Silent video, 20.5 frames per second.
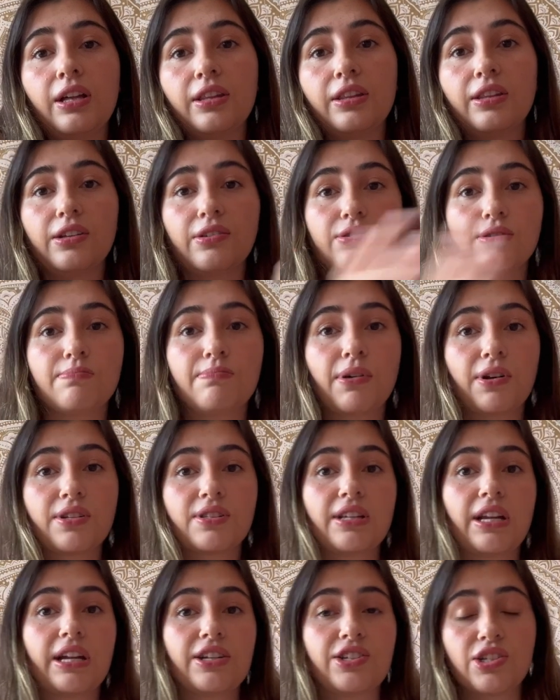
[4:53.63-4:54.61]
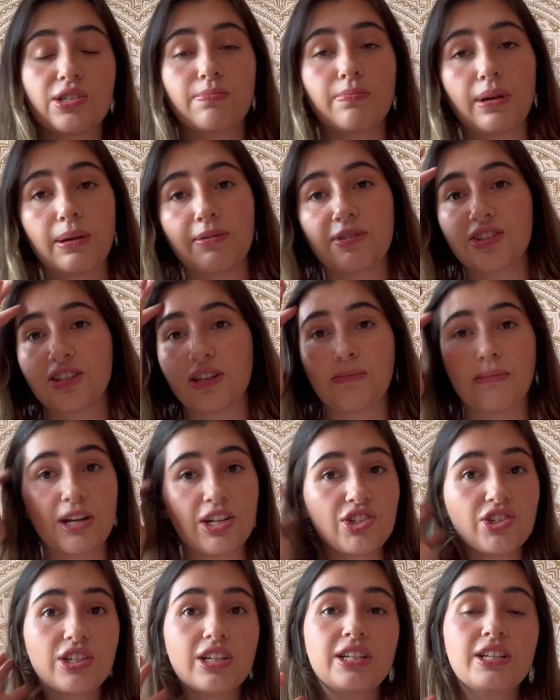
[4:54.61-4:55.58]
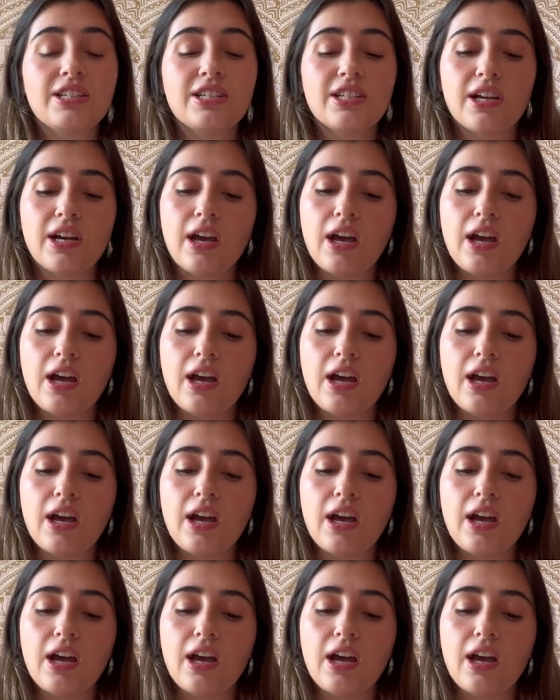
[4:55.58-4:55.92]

those books that I just previously mentioned.